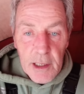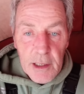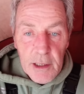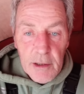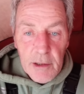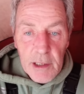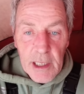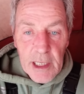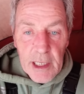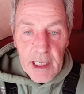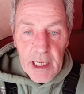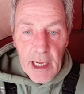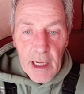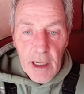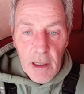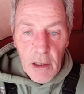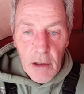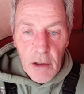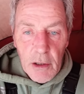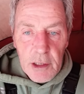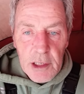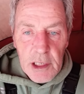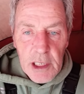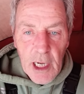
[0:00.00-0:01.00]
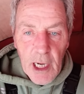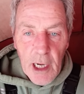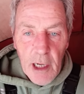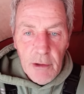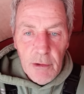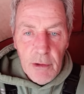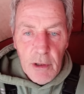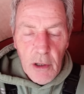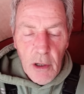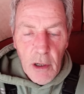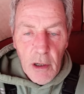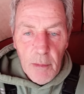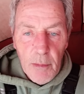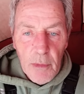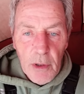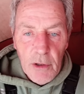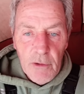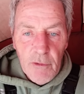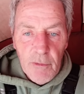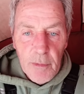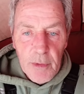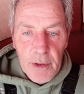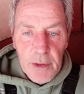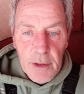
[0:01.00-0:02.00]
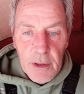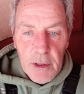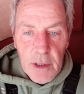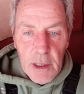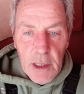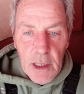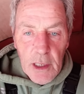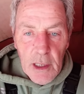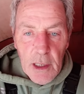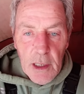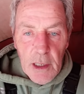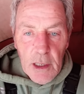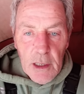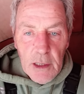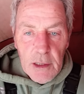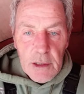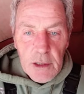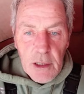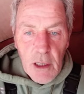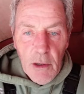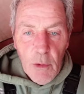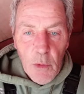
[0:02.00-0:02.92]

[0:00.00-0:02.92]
you're going to get a lot of tow, a lot of movement. So I